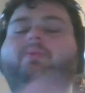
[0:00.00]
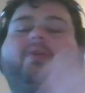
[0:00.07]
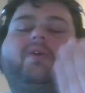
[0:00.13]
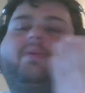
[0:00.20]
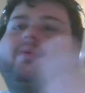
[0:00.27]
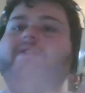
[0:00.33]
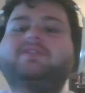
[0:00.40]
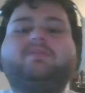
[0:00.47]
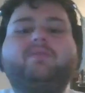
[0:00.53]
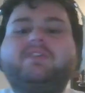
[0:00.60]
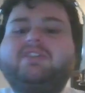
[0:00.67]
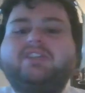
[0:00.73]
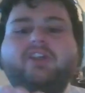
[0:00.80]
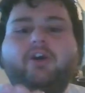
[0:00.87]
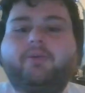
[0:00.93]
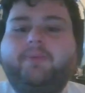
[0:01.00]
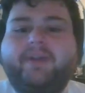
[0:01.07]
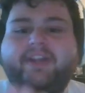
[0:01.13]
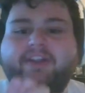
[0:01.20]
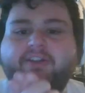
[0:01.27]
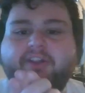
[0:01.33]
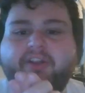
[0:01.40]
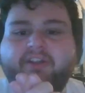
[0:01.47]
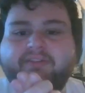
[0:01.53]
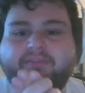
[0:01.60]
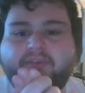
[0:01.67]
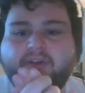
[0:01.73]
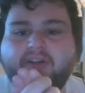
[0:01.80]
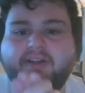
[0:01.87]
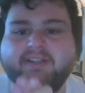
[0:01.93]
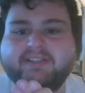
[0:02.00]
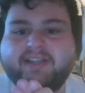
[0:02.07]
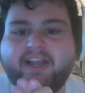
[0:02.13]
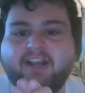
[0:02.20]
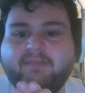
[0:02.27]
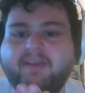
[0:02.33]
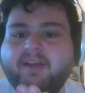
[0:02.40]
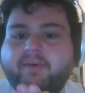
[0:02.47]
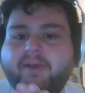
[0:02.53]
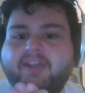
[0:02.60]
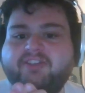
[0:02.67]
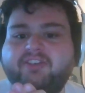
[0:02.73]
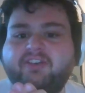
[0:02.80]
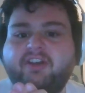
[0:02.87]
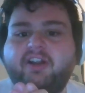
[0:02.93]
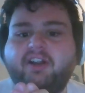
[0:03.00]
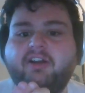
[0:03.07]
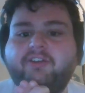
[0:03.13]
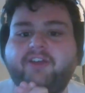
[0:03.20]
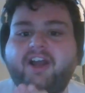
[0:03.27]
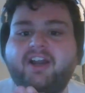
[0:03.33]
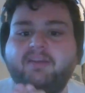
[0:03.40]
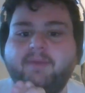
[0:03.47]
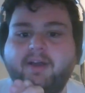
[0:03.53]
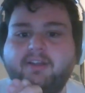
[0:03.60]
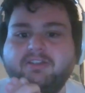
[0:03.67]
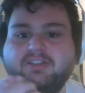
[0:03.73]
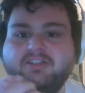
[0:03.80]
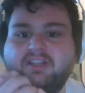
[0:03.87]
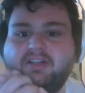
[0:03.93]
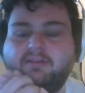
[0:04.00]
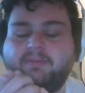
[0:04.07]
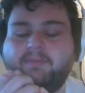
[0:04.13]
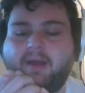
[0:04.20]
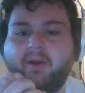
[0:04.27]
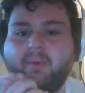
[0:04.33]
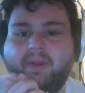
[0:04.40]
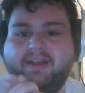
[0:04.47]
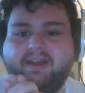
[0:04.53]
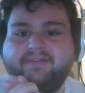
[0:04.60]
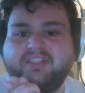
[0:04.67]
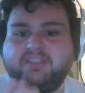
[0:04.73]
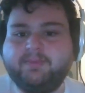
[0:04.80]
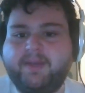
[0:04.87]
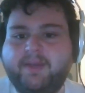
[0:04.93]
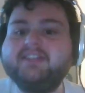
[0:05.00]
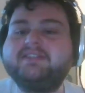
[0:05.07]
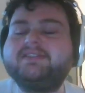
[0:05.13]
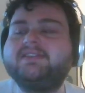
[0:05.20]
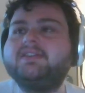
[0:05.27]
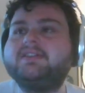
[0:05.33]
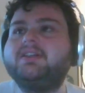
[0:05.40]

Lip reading: what's the opening you're looking for? Is kind of my question here. You're talking about using power wave to space,